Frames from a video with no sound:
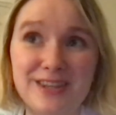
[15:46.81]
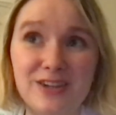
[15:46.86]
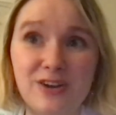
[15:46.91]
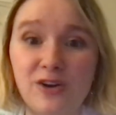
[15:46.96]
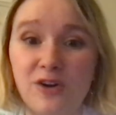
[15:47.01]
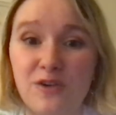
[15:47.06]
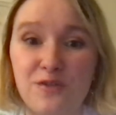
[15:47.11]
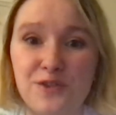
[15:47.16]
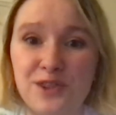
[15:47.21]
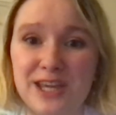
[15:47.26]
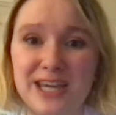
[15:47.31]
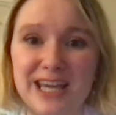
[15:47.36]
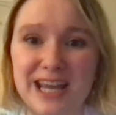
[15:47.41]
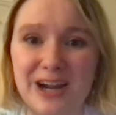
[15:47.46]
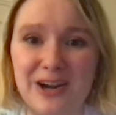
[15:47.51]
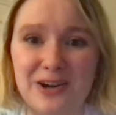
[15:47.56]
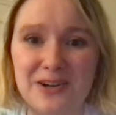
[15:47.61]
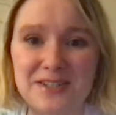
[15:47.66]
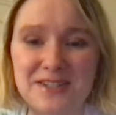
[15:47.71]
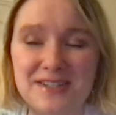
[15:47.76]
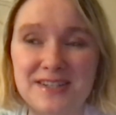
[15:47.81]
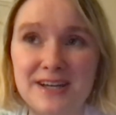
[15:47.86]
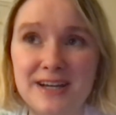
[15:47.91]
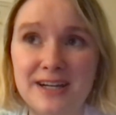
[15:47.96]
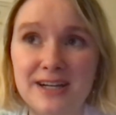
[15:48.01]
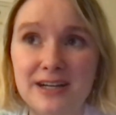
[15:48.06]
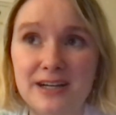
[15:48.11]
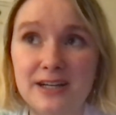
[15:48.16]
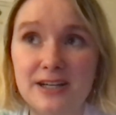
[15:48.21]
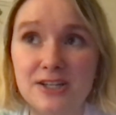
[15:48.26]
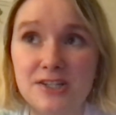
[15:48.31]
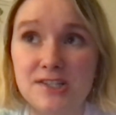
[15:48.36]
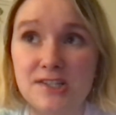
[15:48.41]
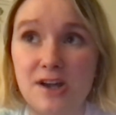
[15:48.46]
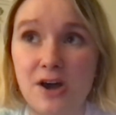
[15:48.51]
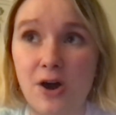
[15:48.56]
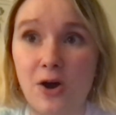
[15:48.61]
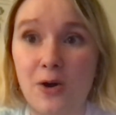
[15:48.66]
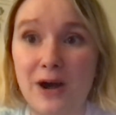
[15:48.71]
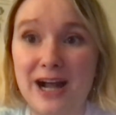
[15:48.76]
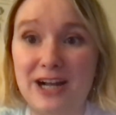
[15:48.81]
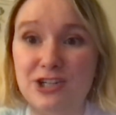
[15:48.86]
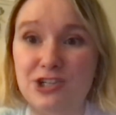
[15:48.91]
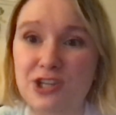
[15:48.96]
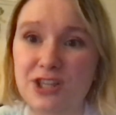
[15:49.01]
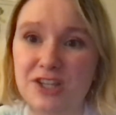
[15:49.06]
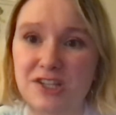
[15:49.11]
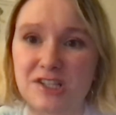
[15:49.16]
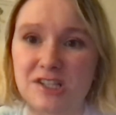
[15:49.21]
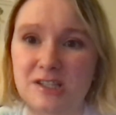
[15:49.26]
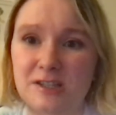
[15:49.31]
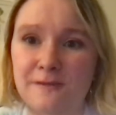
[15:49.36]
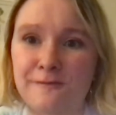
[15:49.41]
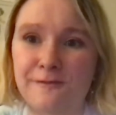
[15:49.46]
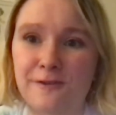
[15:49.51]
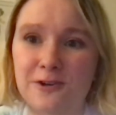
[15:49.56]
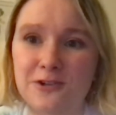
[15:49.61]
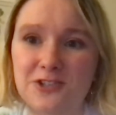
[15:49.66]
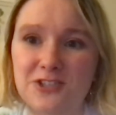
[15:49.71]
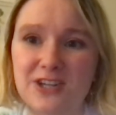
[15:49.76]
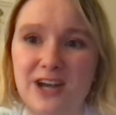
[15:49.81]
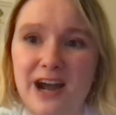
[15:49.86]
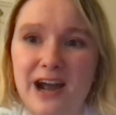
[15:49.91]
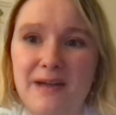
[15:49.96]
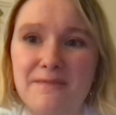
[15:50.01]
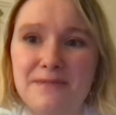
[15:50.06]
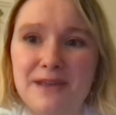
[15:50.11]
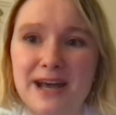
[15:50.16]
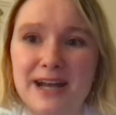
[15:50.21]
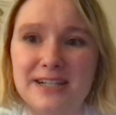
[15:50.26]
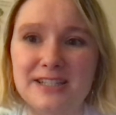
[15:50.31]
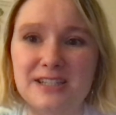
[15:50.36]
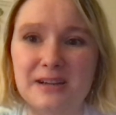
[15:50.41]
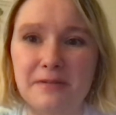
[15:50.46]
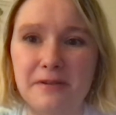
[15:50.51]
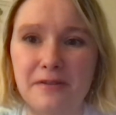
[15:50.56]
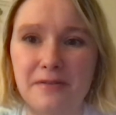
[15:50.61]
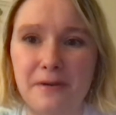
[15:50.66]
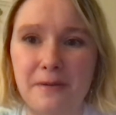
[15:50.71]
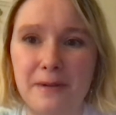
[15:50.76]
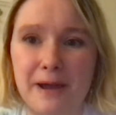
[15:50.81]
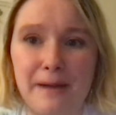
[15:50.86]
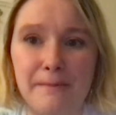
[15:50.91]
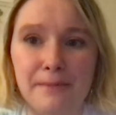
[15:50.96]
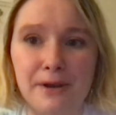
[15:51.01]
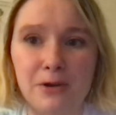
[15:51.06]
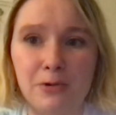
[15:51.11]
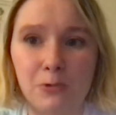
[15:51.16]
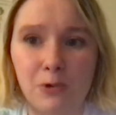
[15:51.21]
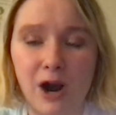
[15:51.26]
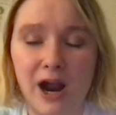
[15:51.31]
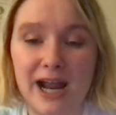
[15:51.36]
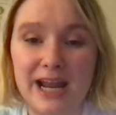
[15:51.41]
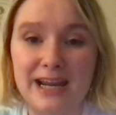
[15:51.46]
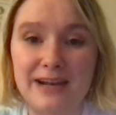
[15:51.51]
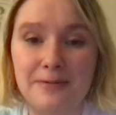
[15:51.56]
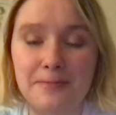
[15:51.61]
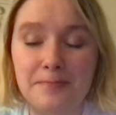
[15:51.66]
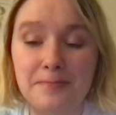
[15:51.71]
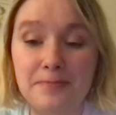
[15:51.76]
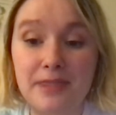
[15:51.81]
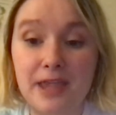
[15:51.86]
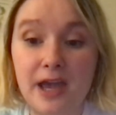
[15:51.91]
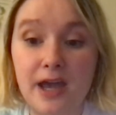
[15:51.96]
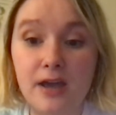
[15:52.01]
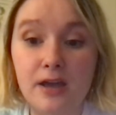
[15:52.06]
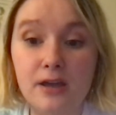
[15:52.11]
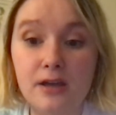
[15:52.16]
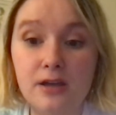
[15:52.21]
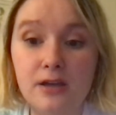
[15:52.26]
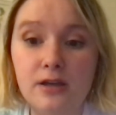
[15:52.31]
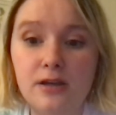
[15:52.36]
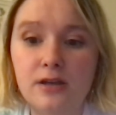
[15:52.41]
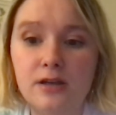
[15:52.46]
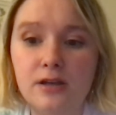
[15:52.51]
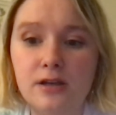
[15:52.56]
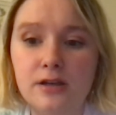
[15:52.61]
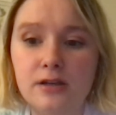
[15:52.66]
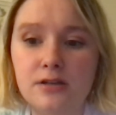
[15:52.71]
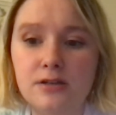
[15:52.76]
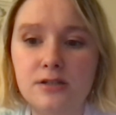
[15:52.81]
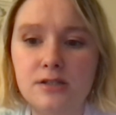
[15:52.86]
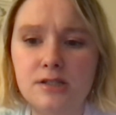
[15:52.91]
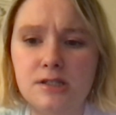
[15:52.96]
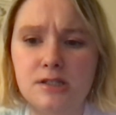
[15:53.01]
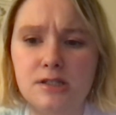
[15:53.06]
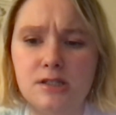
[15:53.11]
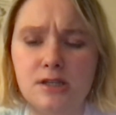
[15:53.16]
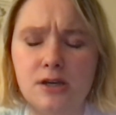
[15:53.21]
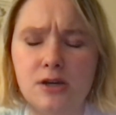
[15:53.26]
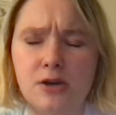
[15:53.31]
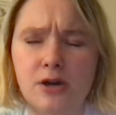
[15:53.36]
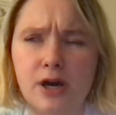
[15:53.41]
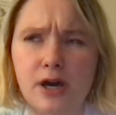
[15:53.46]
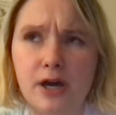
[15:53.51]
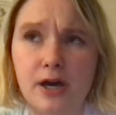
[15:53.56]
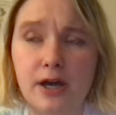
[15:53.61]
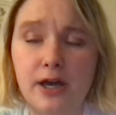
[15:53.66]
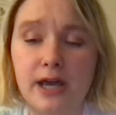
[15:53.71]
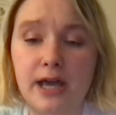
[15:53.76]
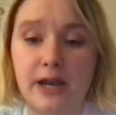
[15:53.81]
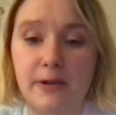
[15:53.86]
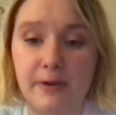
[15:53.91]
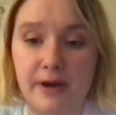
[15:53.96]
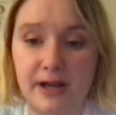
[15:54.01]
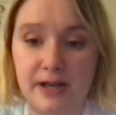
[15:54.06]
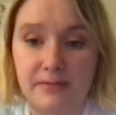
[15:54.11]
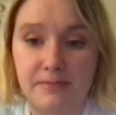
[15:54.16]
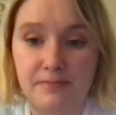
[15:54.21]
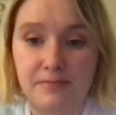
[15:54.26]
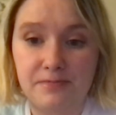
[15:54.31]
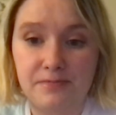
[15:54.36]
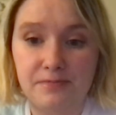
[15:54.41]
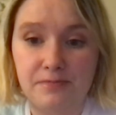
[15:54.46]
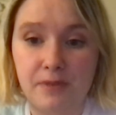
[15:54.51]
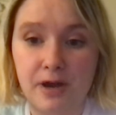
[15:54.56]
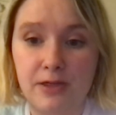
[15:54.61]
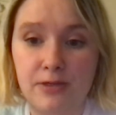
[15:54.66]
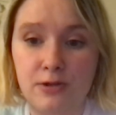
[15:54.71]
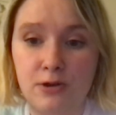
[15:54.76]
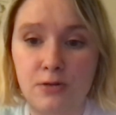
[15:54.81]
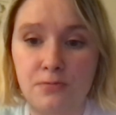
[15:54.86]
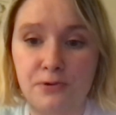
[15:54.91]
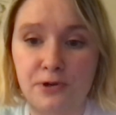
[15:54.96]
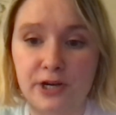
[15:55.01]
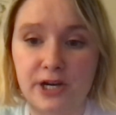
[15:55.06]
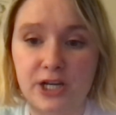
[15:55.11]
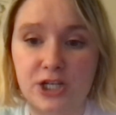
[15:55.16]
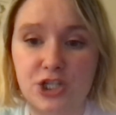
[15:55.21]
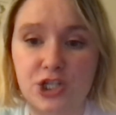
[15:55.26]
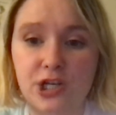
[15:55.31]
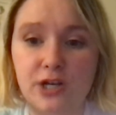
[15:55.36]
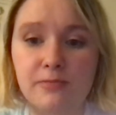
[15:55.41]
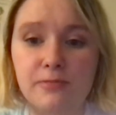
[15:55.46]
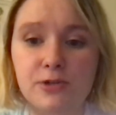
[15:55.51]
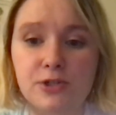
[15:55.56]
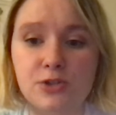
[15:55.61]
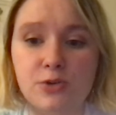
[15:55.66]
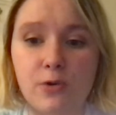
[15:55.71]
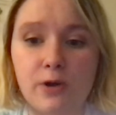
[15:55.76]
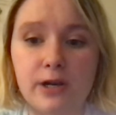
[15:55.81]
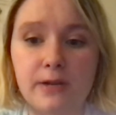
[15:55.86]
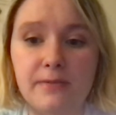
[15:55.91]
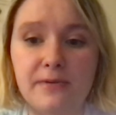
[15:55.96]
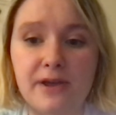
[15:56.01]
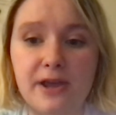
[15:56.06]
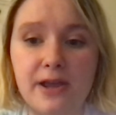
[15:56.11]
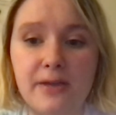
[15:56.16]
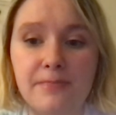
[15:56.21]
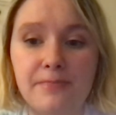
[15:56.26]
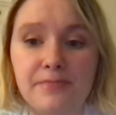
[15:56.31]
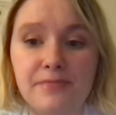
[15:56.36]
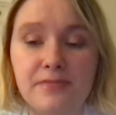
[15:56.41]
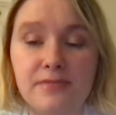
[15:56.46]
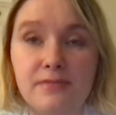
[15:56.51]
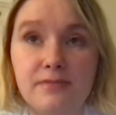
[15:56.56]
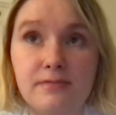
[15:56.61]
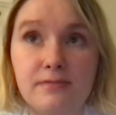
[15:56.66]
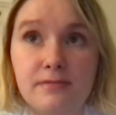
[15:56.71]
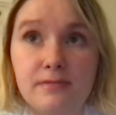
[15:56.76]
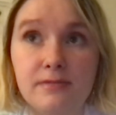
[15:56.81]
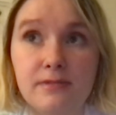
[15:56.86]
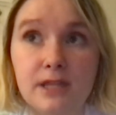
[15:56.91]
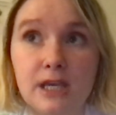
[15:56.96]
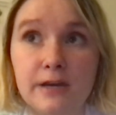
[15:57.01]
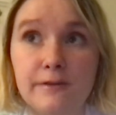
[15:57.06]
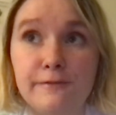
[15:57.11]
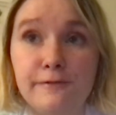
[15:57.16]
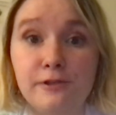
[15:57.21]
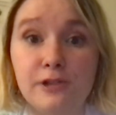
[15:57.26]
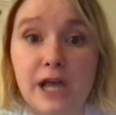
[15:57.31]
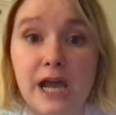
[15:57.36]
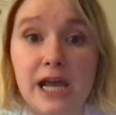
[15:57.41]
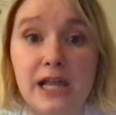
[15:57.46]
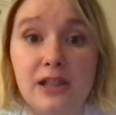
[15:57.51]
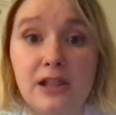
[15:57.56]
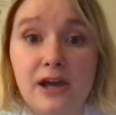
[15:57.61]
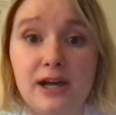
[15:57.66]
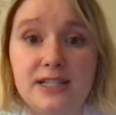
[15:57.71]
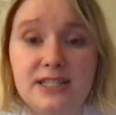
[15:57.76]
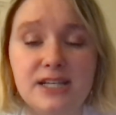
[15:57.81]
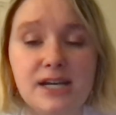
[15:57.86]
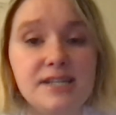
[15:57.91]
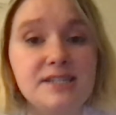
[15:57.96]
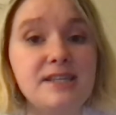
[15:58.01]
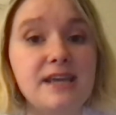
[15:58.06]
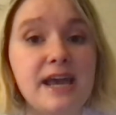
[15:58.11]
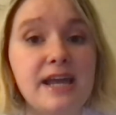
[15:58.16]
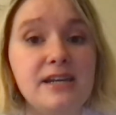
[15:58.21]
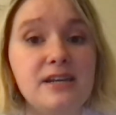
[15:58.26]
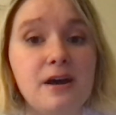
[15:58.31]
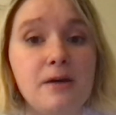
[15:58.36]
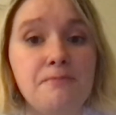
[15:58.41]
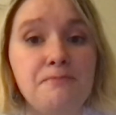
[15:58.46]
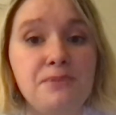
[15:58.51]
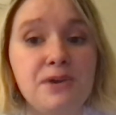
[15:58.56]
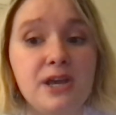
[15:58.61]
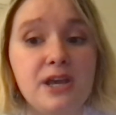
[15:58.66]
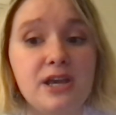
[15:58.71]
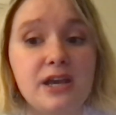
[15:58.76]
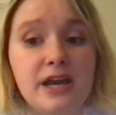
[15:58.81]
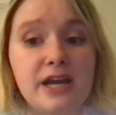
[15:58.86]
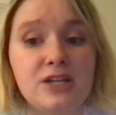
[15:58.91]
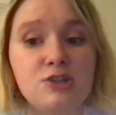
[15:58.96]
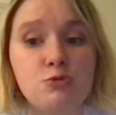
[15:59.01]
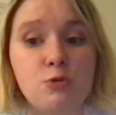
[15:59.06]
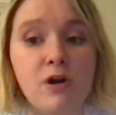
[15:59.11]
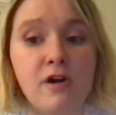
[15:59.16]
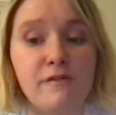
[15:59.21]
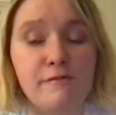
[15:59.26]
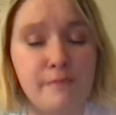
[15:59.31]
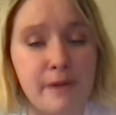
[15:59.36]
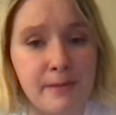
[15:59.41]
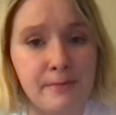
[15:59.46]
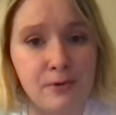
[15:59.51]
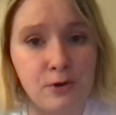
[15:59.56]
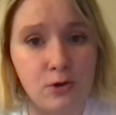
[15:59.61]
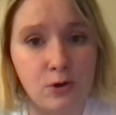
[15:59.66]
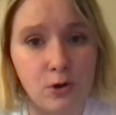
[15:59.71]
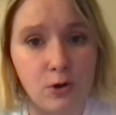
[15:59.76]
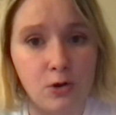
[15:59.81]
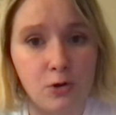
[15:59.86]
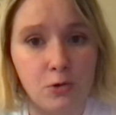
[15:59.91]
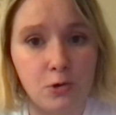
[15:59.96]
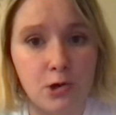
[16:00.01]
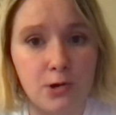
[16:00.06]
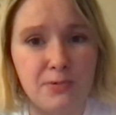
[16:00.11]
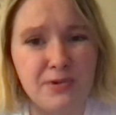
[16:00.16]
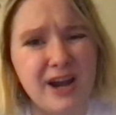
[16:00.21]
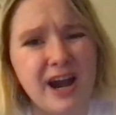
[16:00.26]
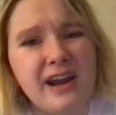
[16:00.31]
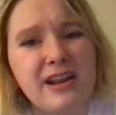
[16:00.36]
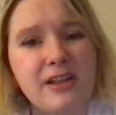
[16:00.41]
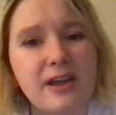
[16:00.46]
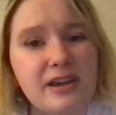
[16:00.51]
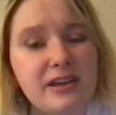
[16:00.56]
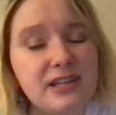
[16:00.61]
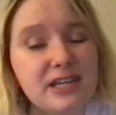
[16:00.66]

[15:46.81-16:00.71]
over the years, so actually this is the first time that some of them have been right. So anyway, my third prediction was going to be, if Liella does end up being a 12-member girl group, kind of like